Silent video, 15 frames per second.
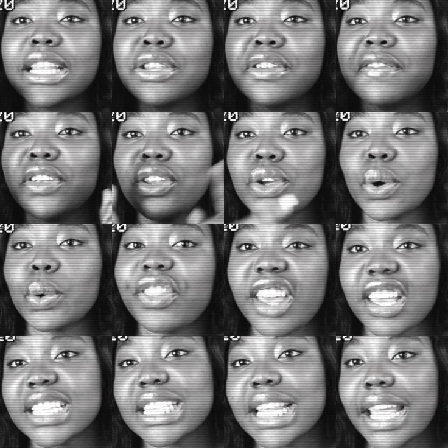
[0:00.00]
a new video on
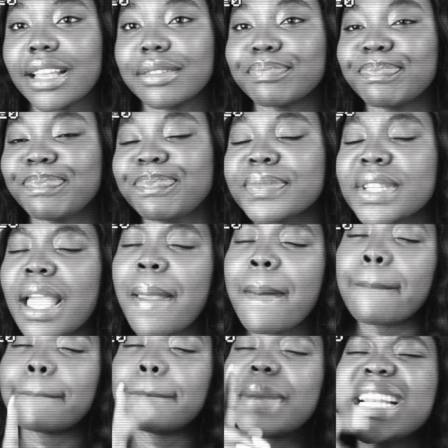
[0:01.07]
Thursday.
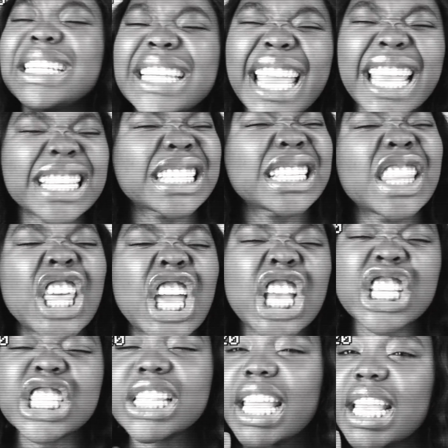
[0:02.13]
Mondays and
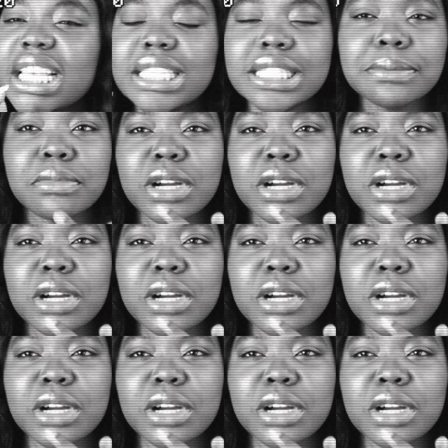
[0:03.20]
Thursdays.